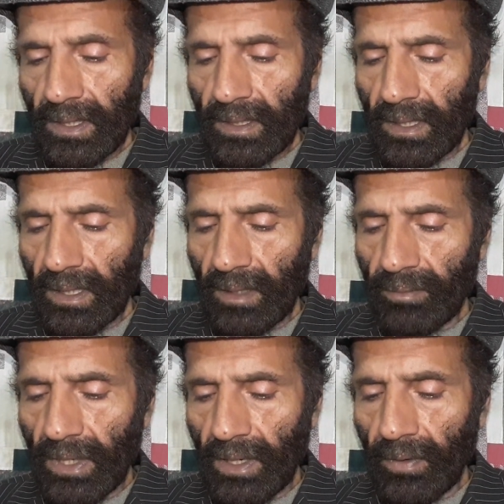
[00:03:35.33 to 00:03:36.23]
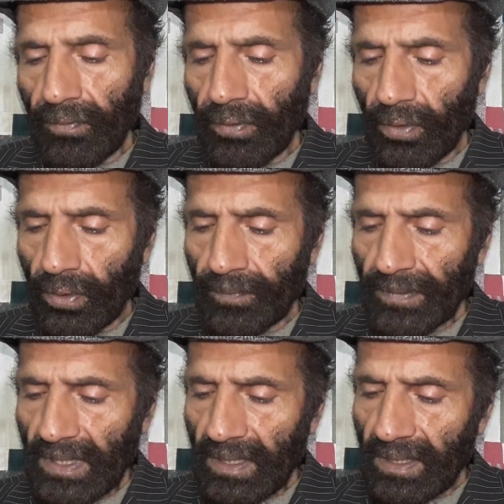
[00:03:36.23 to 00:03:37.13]
the number four,
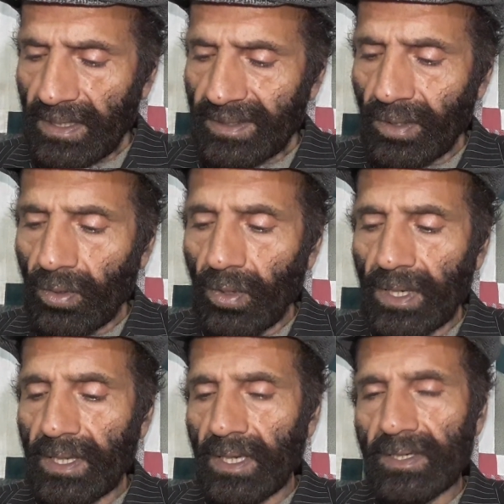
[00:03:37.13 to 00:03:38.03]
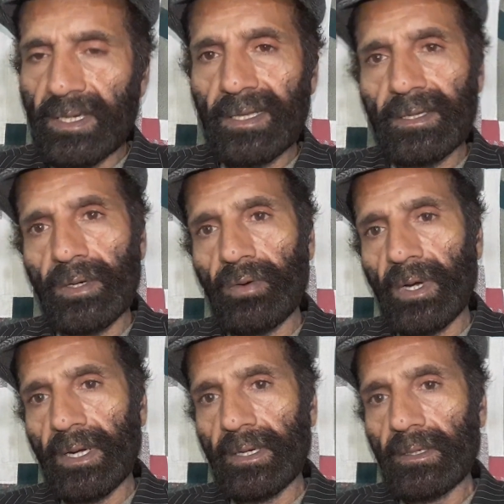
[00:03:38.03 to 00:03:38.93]
list the knowledge or skills
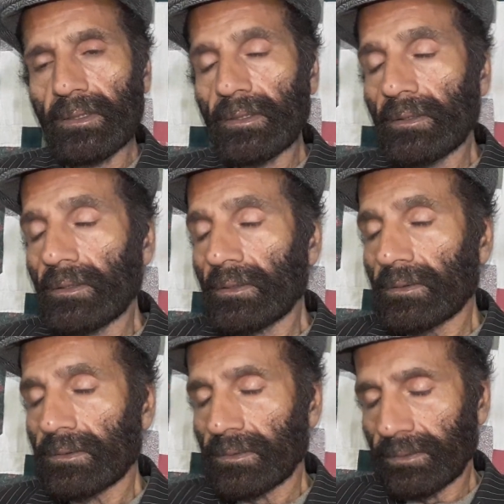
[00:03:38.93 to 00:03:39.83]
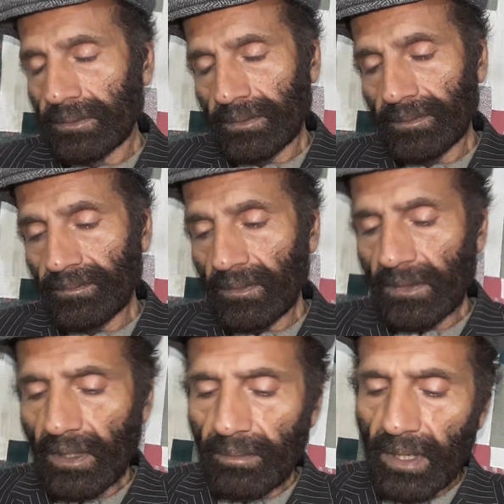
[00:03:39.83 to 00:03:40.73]
required.
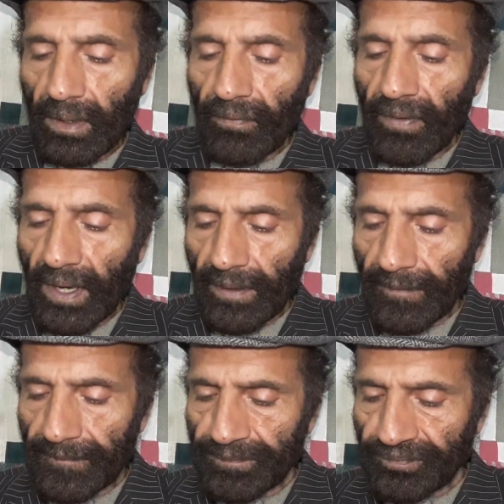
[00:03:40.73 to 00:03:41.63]
Number five,